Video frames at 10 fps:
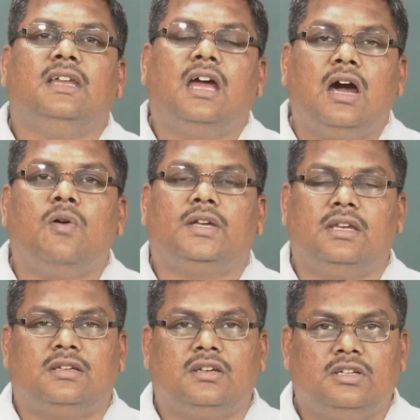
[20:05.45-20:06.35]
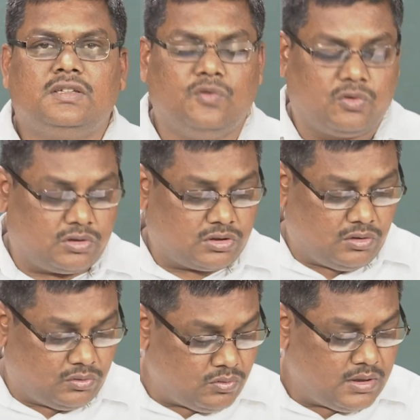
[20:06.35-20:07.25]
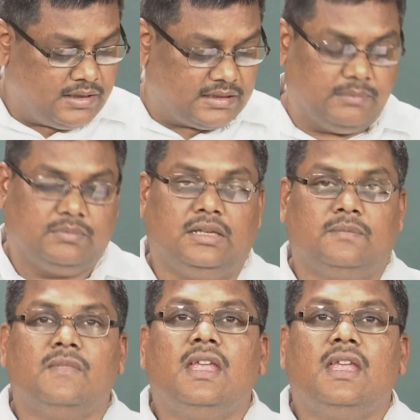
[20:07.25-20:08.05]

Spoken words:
how attention is focused onto something.